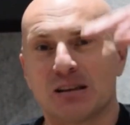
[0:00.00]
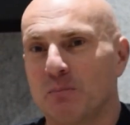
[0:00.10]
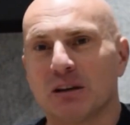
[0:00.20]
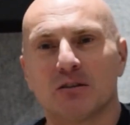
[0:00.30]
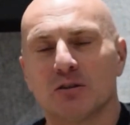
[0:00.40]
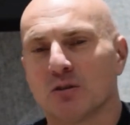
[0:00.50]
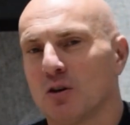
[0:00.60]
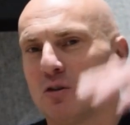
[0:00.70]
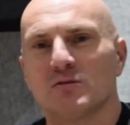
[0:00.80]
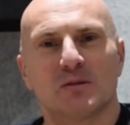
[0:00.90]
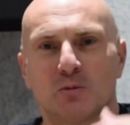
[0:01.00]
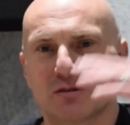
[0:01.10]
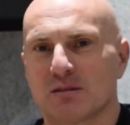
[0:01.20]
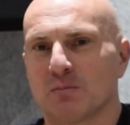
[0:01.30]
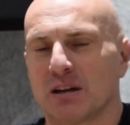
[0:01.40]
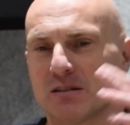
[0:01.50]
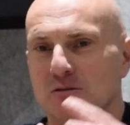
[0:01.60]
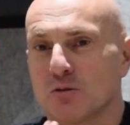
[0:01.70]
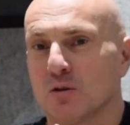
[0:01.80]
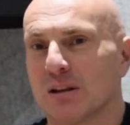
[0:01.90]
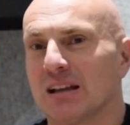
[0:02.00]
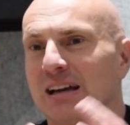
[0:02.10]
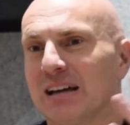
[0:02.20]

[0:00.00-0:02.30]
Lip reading: The bigger you go, the more suppliers you go.